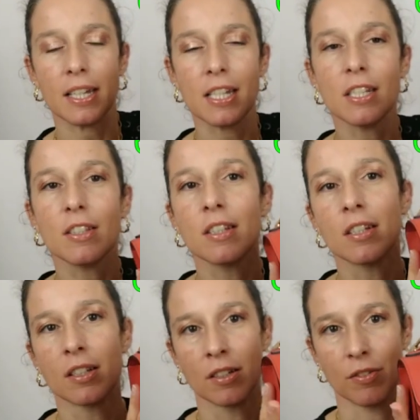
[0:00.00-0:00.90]

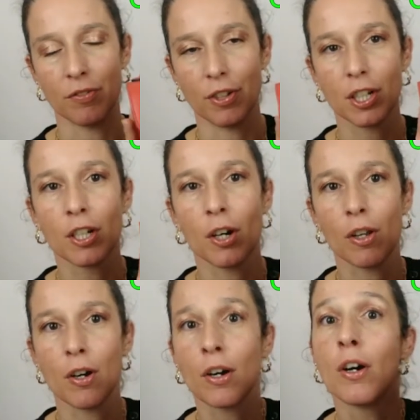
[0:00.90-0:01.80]
in the
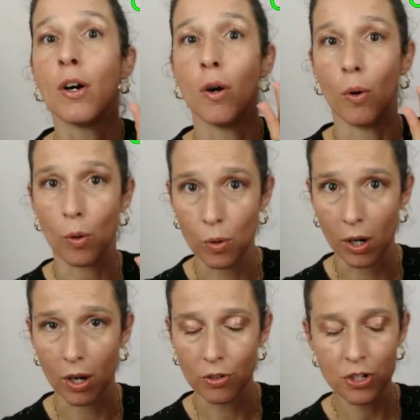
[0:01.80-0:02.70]
color
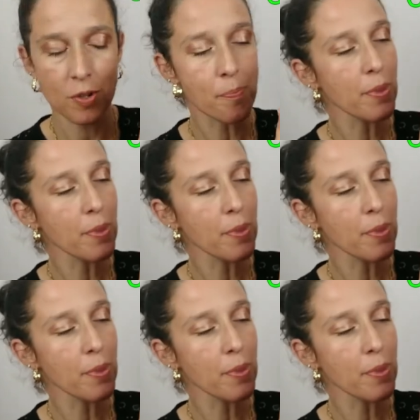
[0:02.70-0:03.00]
orange,